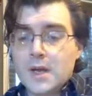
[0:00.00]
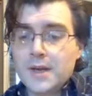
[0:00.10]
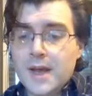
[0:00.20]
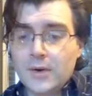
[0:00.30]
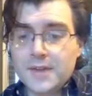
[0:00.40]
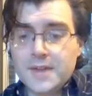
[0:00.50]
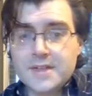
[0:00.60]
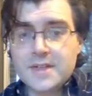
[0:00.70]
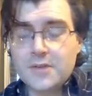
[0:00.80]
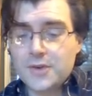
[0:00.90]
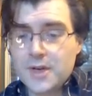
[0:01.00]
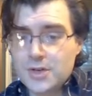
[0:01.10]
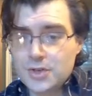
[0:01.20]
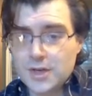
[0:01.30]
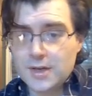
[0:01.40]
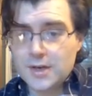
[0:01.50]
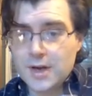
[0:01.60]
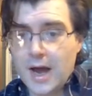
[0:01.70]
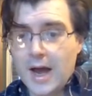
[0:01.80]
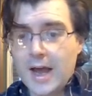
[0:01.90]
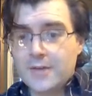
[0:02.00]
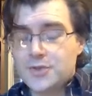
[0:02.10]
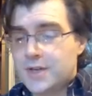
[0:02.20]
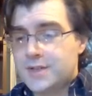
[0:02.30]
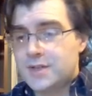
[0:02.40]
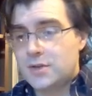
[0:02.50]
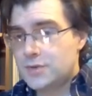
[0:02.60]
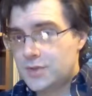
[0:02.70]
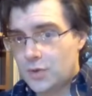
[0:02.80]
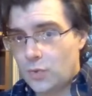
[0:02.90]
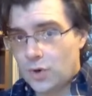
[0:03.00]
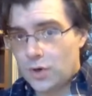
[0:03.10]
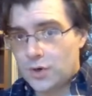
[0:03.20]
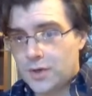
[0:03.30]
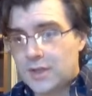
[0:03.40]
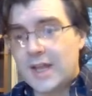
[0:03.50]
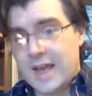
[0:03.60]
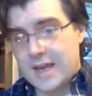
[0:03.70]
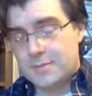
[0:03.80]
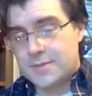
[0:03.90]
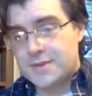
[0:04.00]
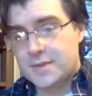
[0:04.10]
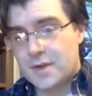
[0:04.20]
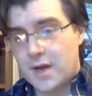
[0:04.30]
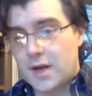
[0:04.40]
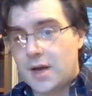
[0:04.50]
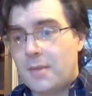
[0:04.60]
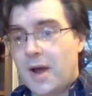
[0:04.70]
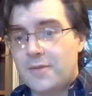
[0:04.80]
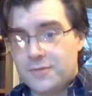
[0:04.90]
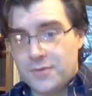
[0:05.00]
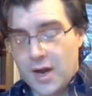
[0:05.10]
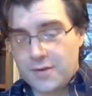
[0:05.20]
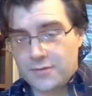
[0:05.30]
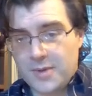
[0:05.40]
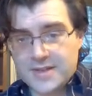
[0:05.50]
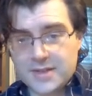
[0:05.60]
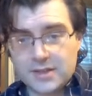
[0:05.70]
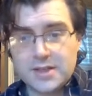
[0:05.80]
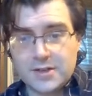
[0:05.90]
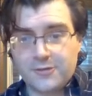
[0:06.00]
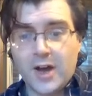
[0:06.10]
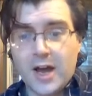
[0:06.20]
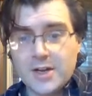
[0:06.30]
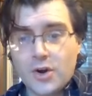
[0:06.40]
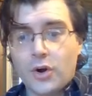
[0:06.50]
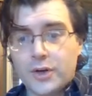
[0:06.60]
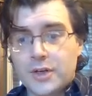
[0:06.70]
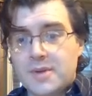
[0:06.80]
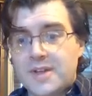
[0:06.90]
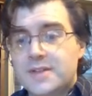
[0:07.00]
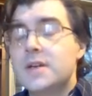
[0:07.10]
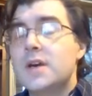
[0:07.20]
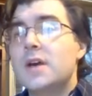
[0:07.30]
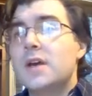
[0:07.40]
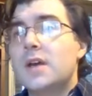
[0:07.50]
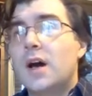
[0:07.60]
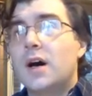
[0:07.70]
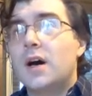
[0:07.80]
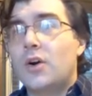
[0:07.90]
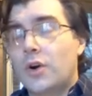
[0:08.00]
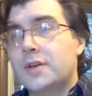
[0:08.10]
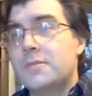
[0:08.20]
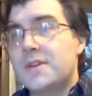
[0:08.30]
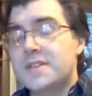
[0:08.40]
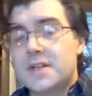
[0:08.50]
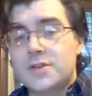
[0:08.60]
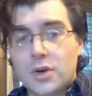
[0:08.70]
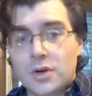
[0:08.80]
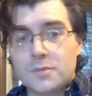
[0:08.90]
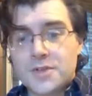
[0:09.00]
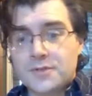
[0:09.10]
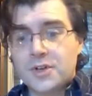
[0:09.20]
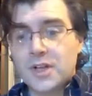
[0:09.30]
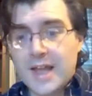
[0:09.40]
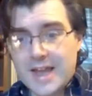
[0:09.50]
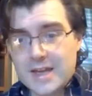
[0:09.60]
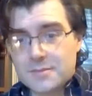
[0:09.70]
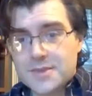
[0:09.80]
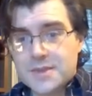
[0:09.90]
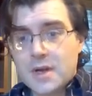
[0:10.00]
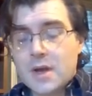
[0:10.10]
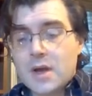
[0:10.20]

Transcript: Now, in this definition, I've just used the word claims. Um, I've, I've basically defined argument uh, arguments in terms of claims,